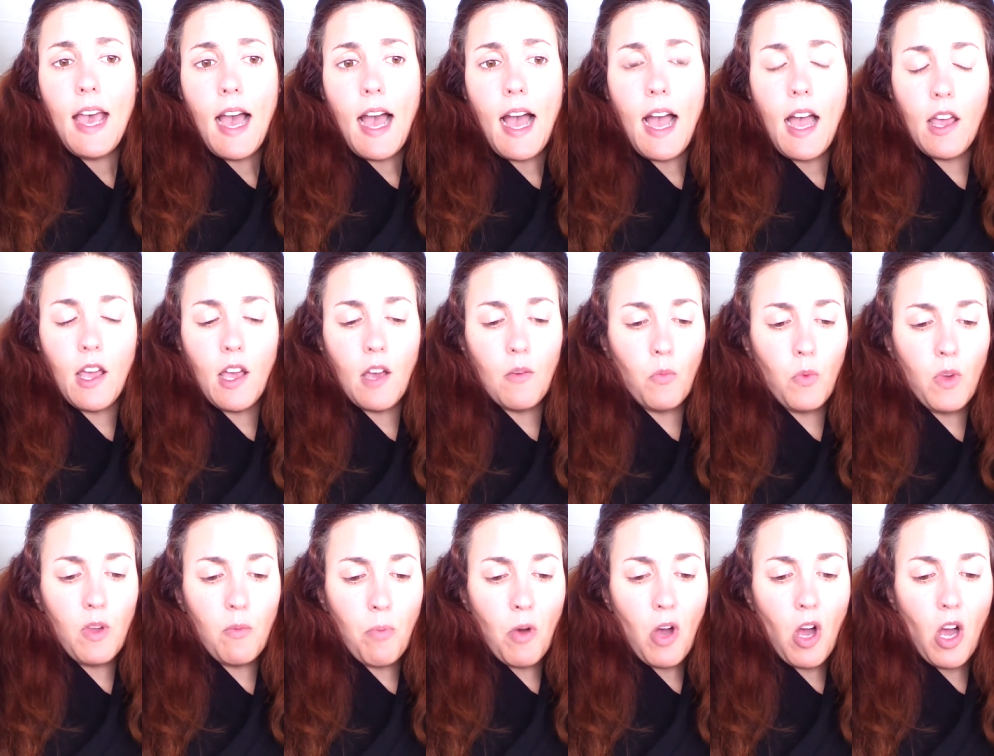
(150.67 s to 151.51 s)
I,
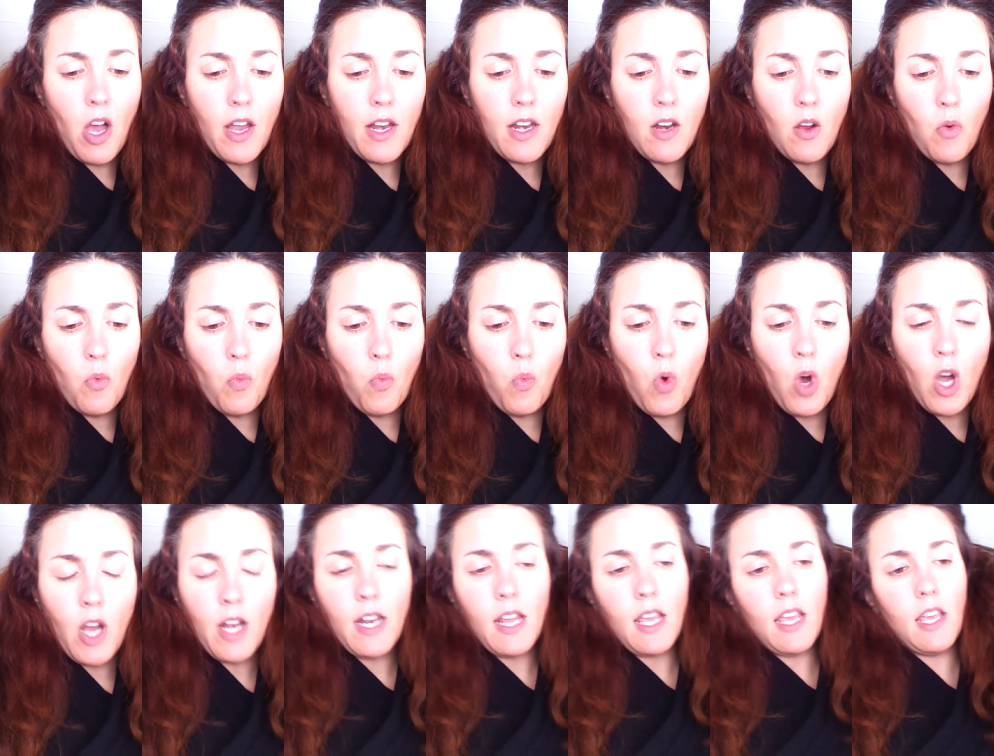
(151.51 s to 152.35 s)
we bought
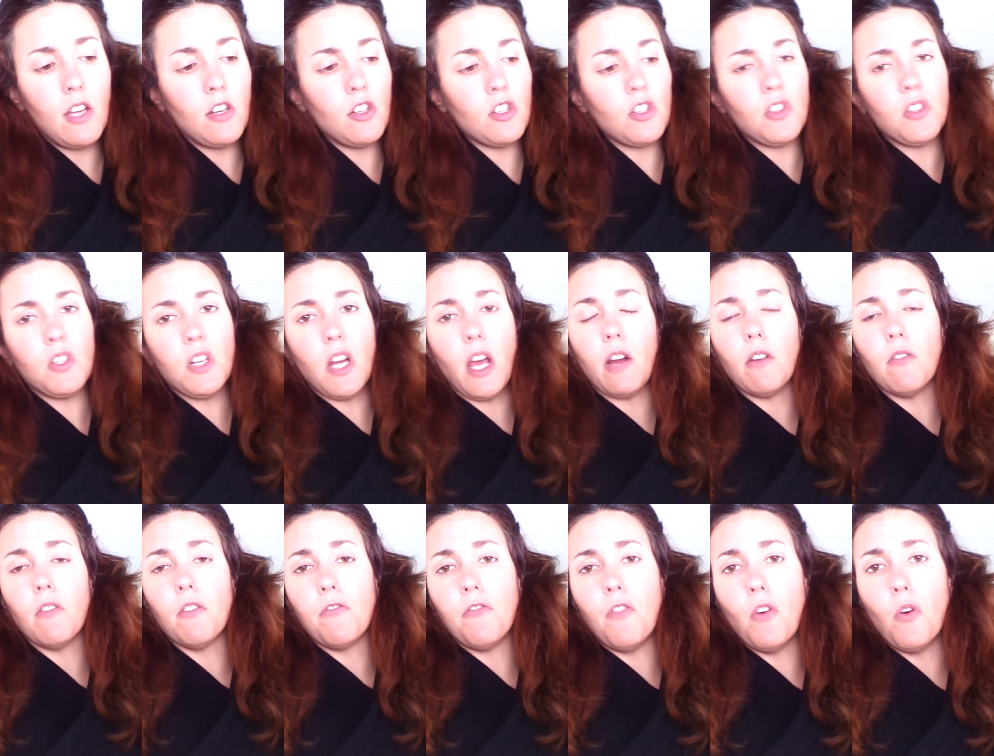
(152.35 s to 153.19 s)
one inch
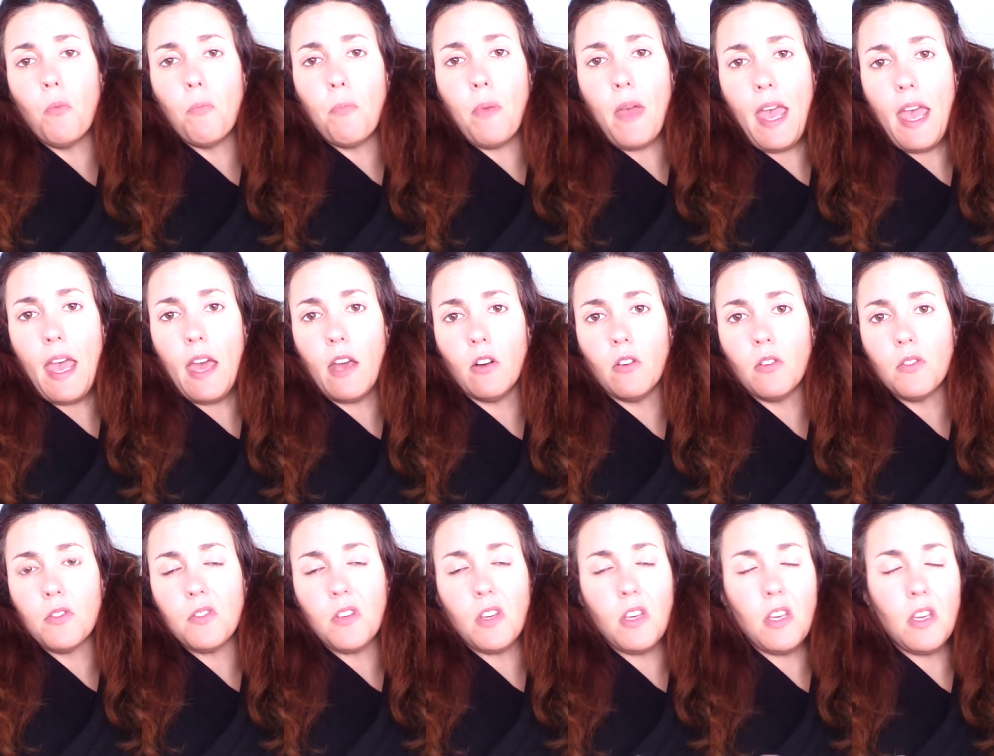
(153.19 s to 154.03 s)
styrofoam
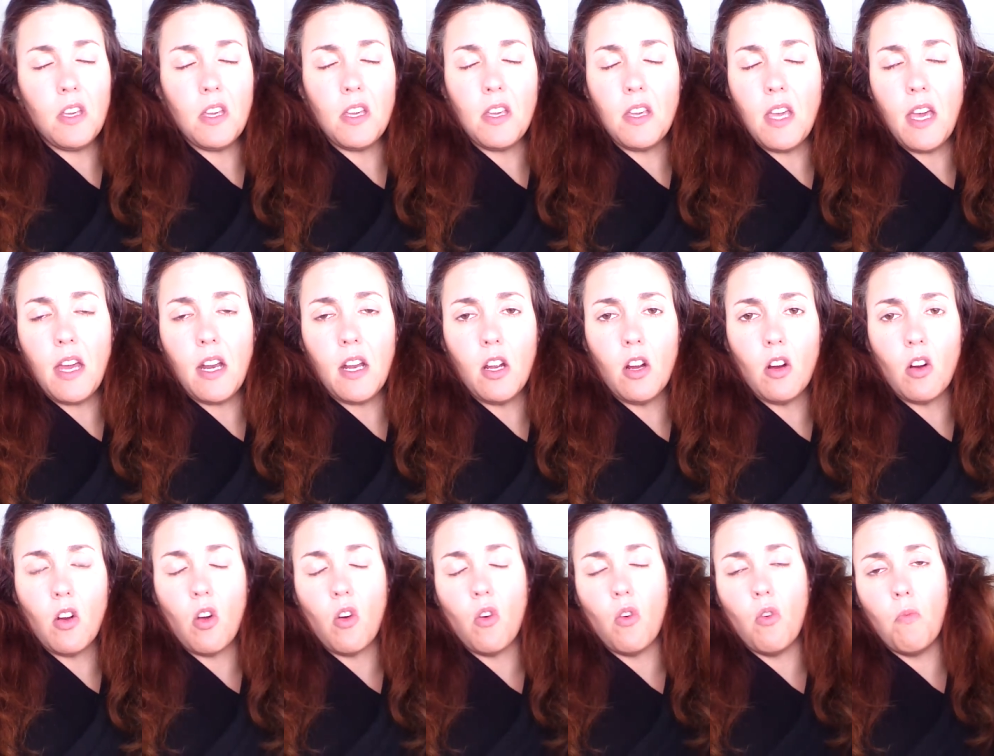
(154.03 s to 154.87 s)
panels that you can get at your
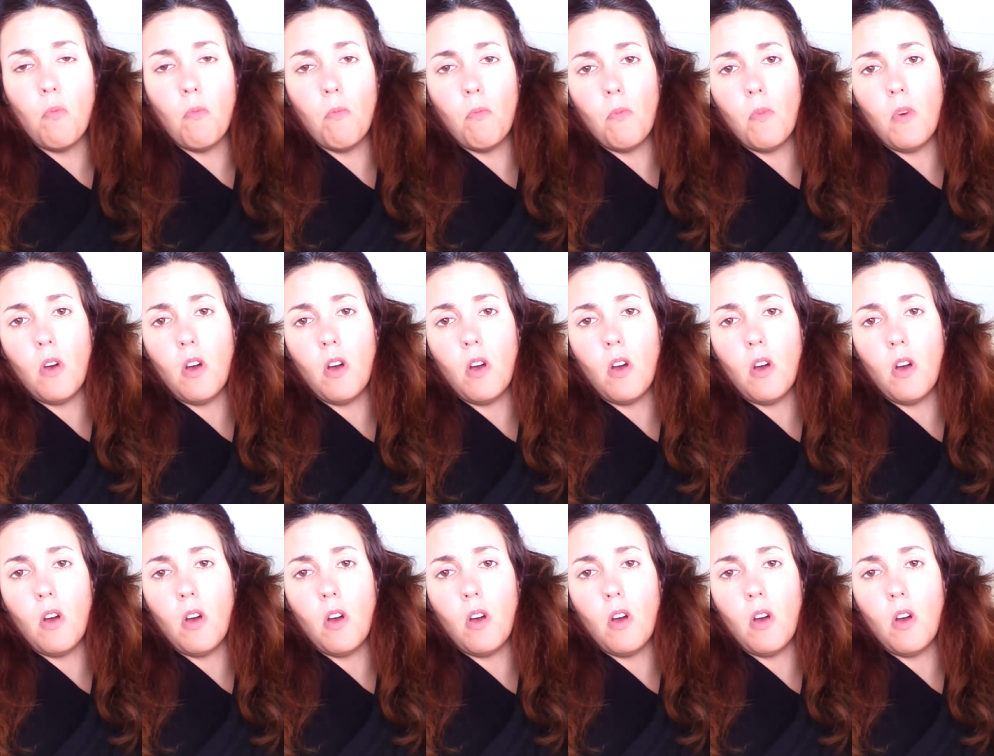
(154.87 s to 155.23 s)
home